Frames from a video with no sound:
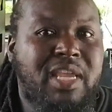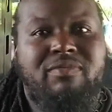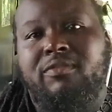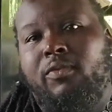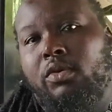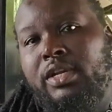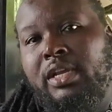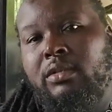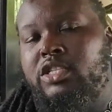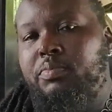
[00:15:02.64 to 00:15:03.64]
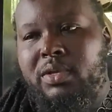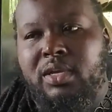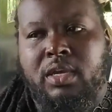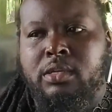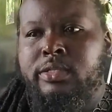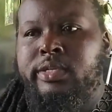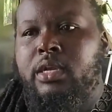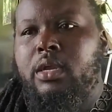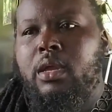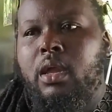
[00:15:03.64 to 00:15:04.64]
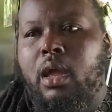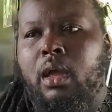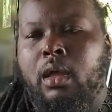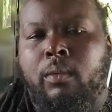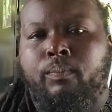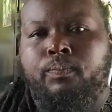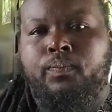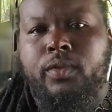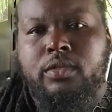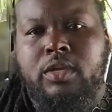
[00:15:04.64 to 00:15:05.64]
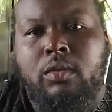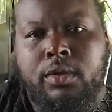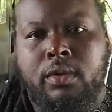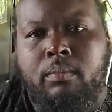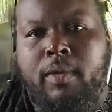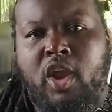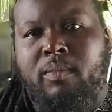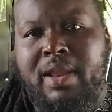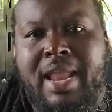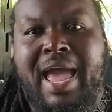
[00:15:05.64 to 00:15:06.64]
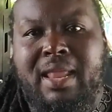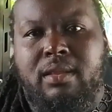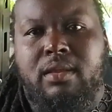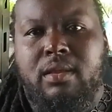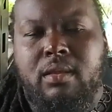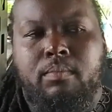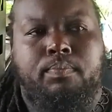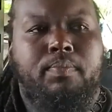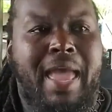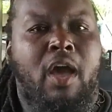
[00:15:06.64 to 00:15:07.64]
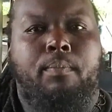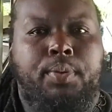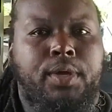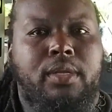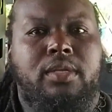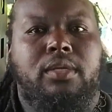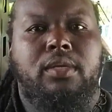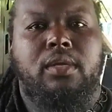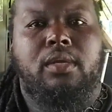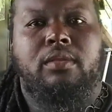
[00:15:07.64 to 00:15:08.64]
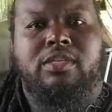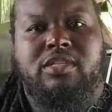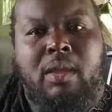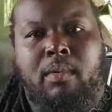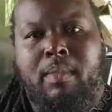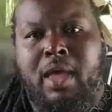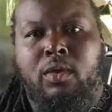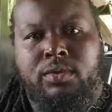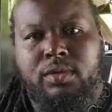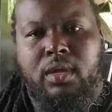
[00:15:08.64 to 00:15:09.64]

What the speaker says: even 14, just because solar may or may not output the same amount